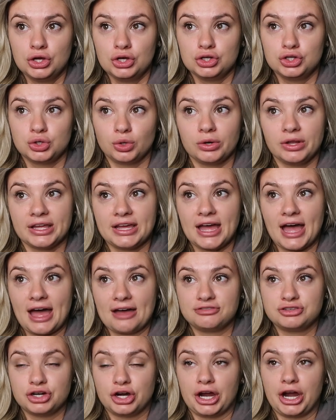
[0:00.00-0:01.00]
shortly
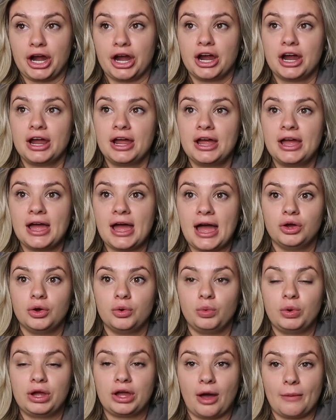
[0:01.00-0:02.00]
after
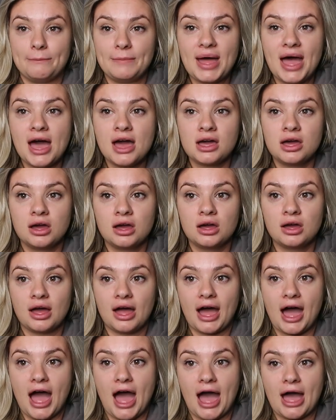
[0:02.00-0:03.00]
we got back.
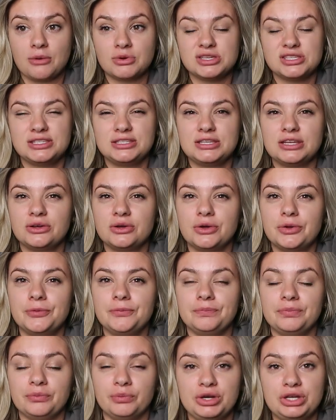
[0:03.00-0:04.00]
I was still,
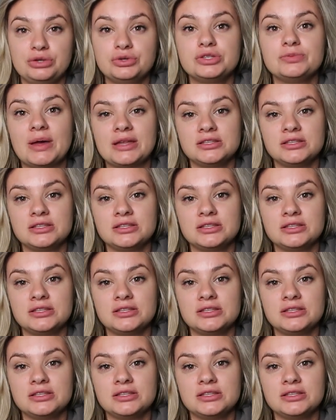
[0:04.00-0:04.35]
when you